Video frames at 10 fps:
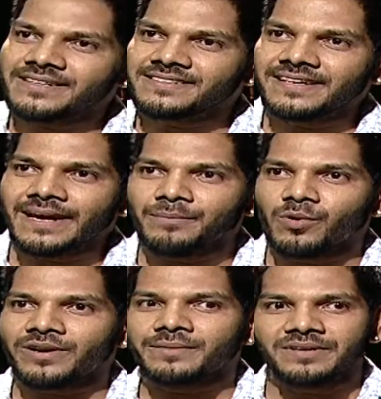I said I'm
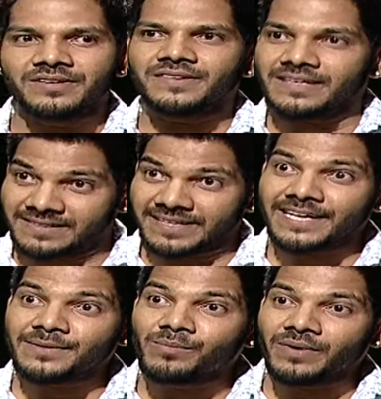boring because I stay
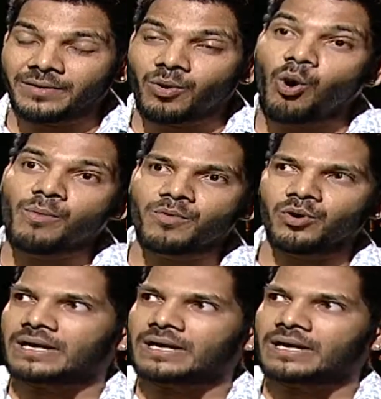at home more.